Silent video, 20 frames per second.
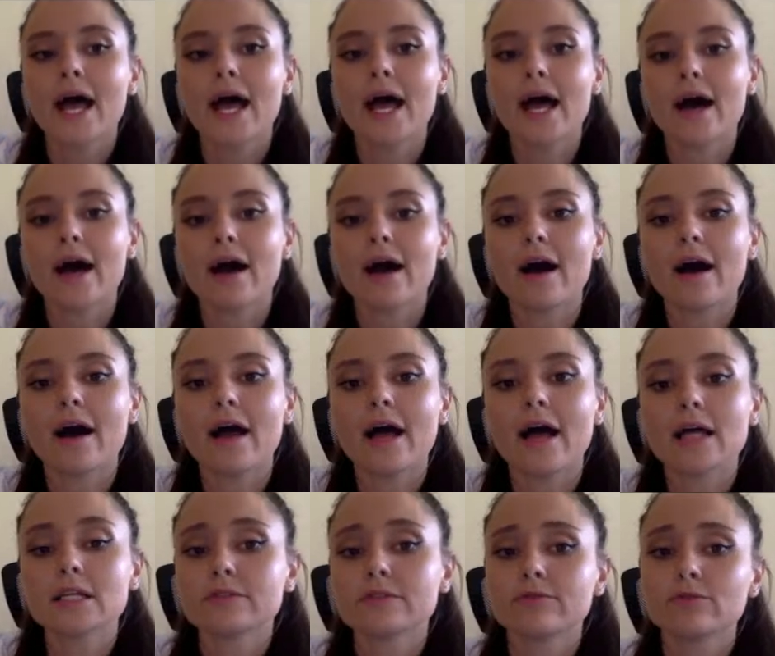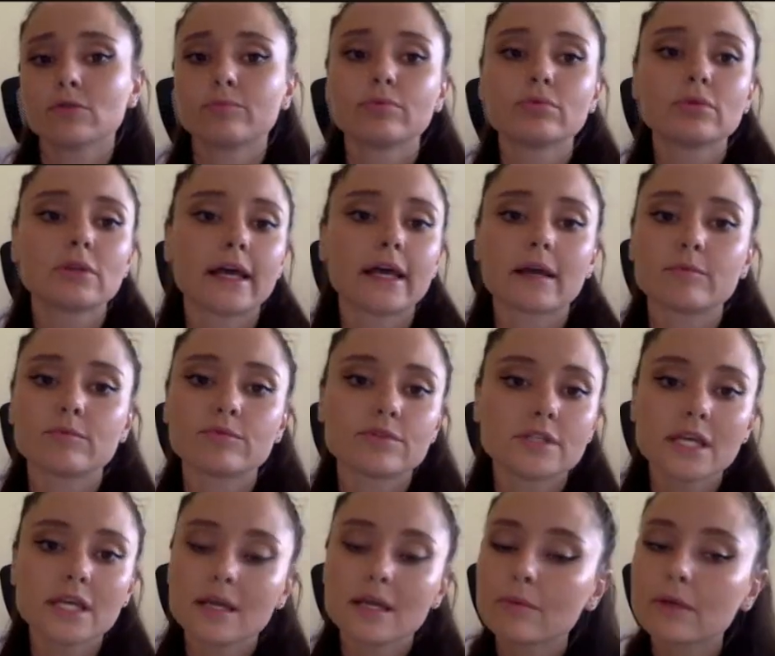And if you put like
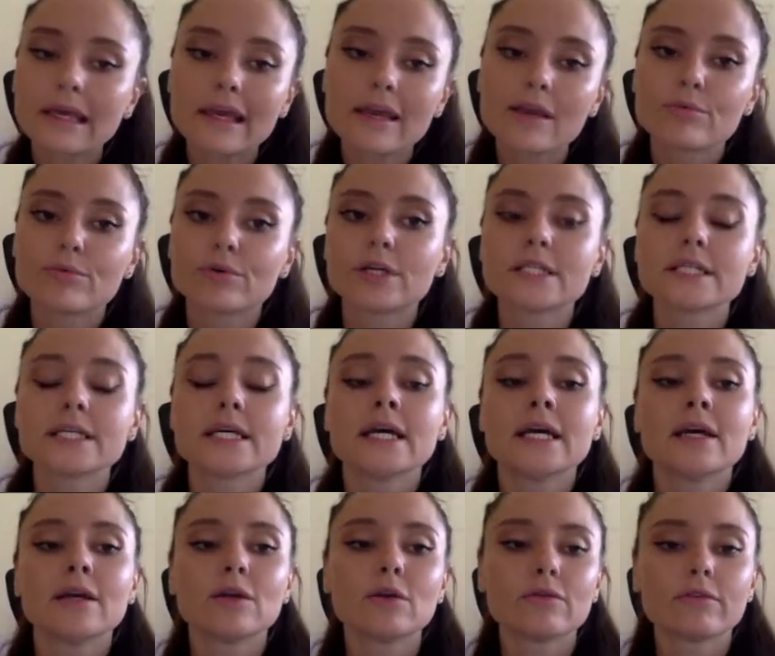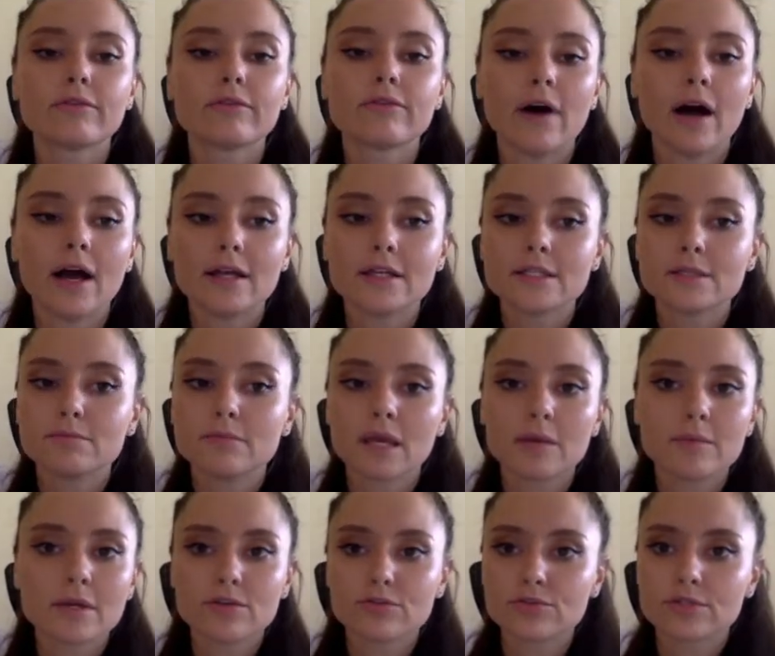museum keyword, you will find
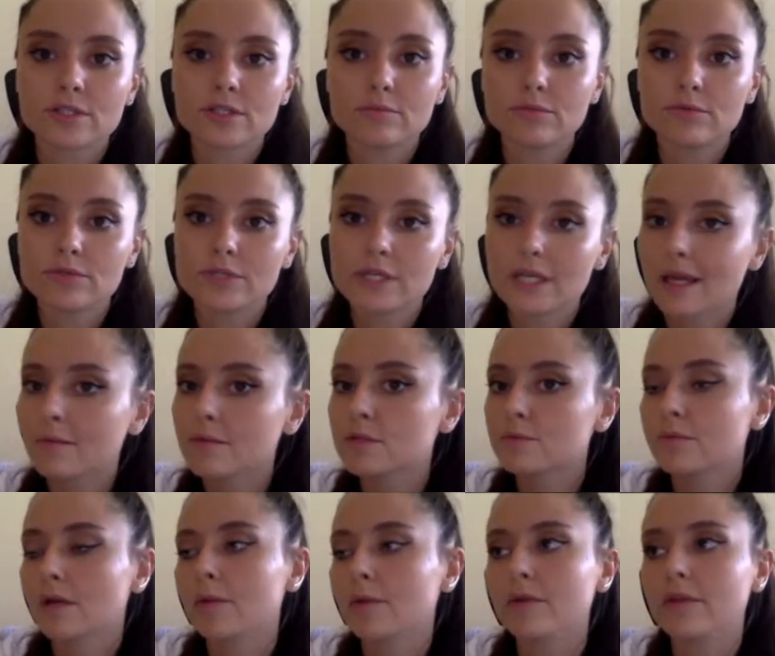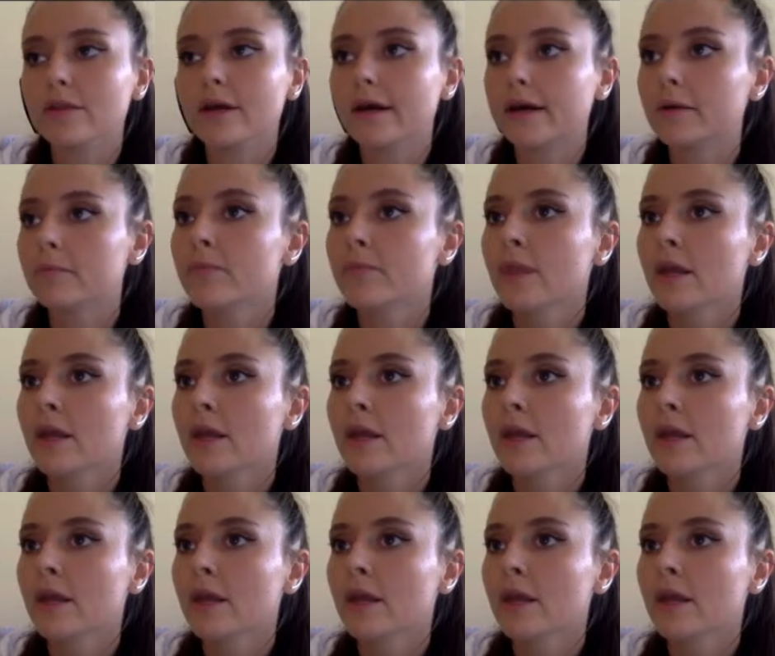maybe interesting museums, maybe there